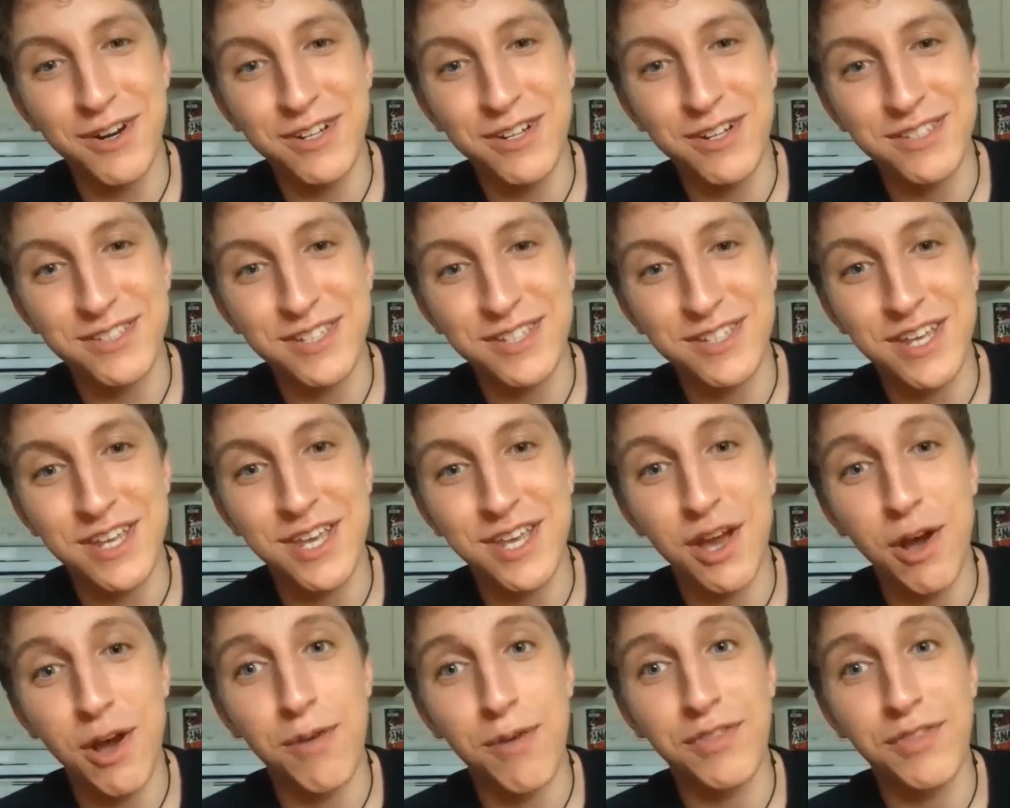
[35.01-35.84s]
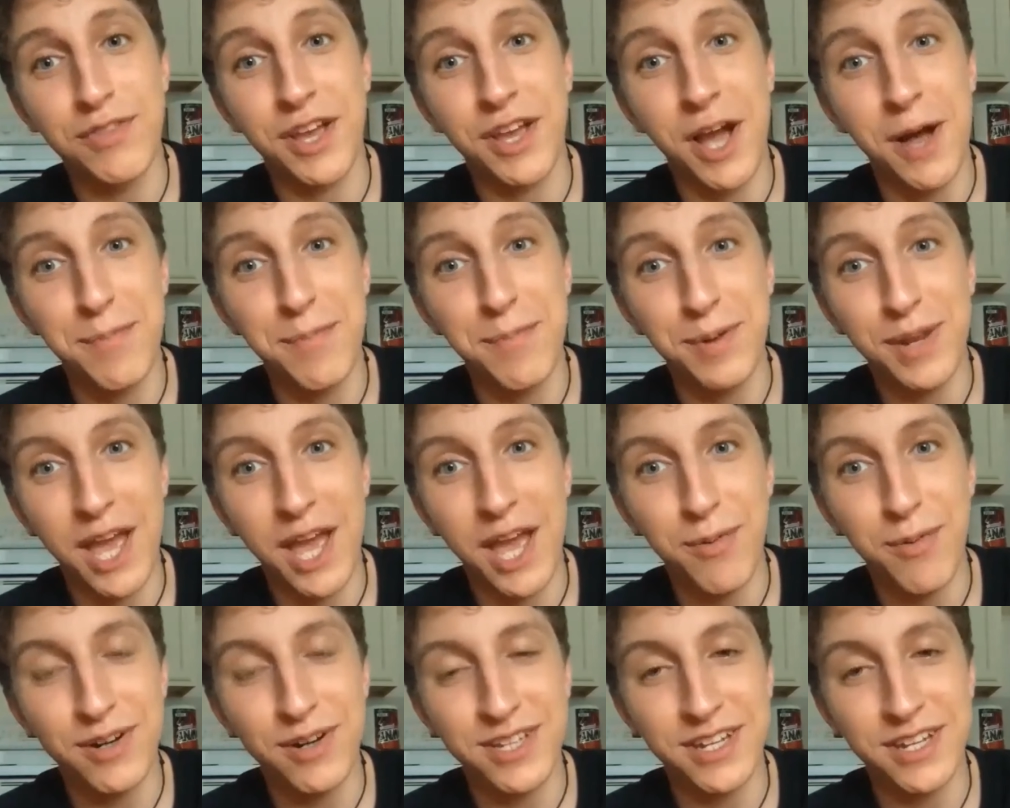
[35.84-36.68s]
and CEO of the company I
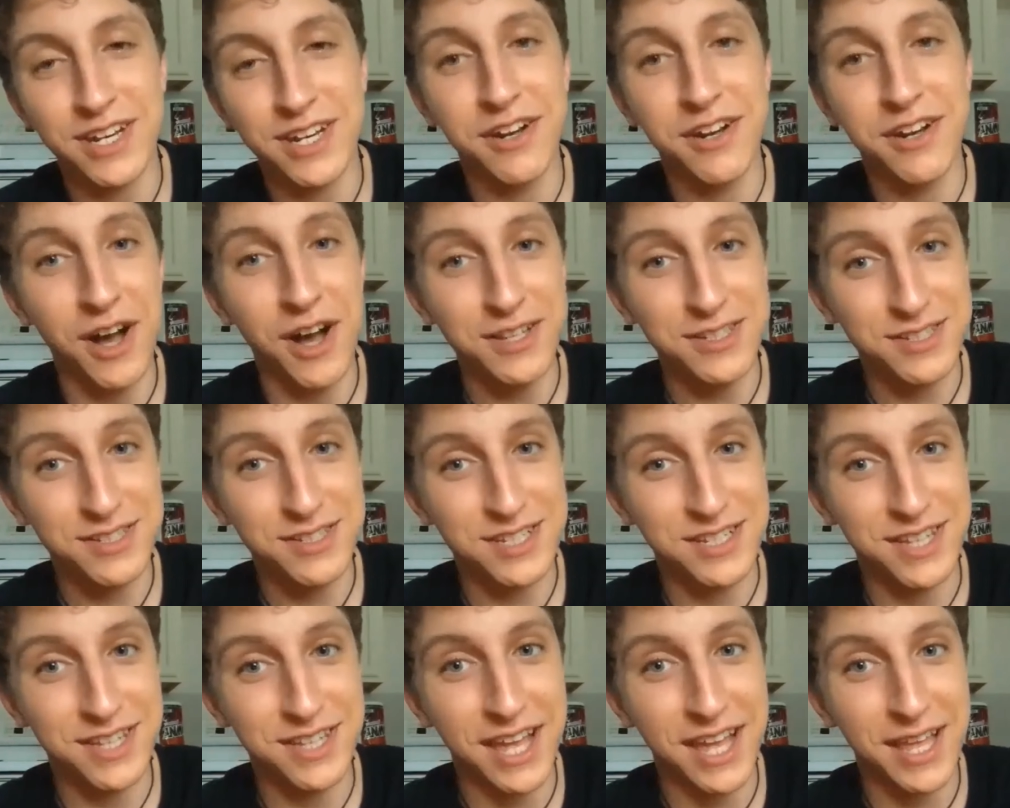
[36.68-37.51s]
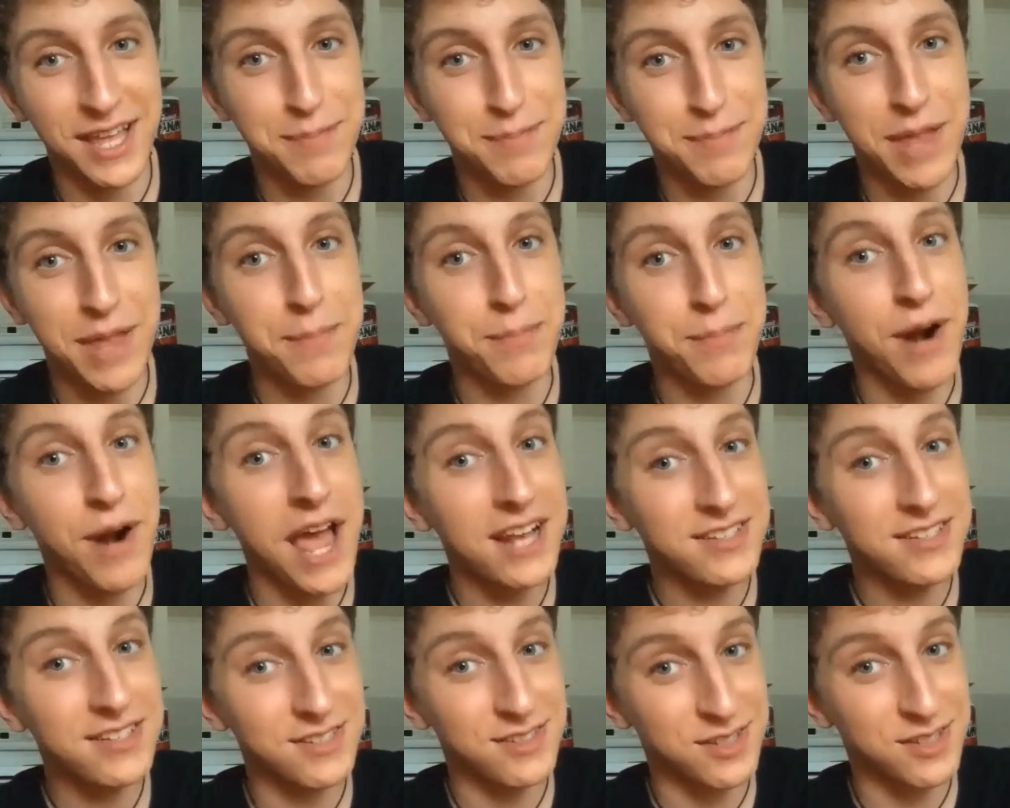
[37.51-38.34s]
worked in Austin that
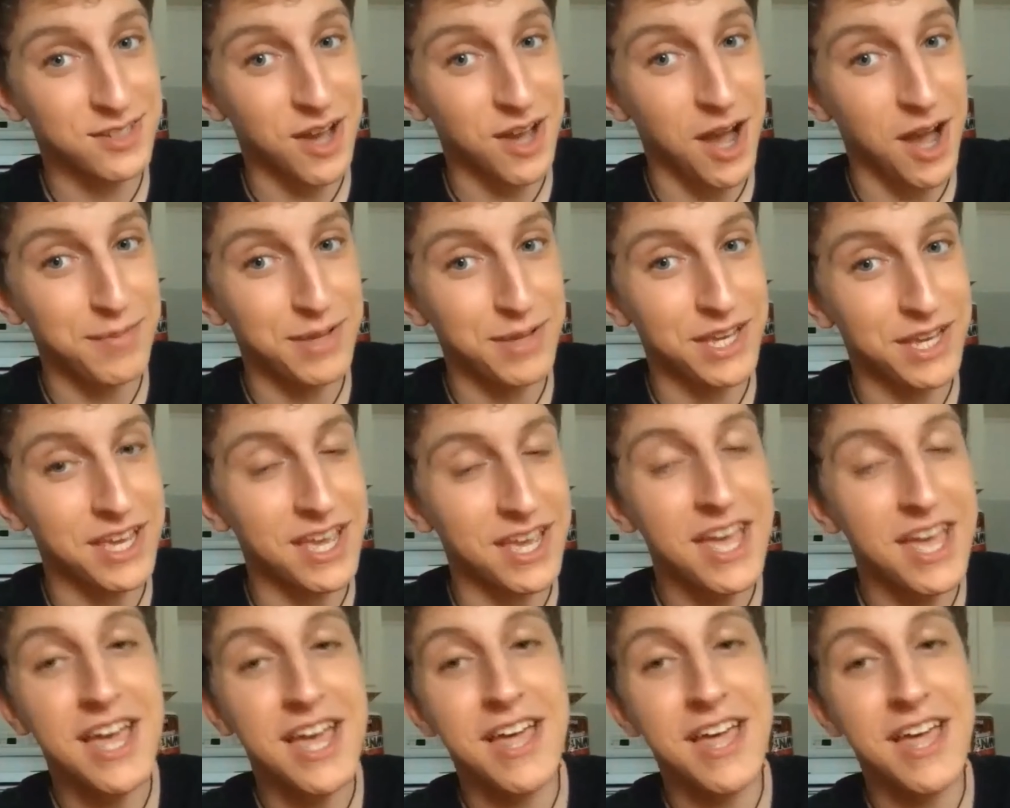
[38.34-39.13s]
Praxis got me,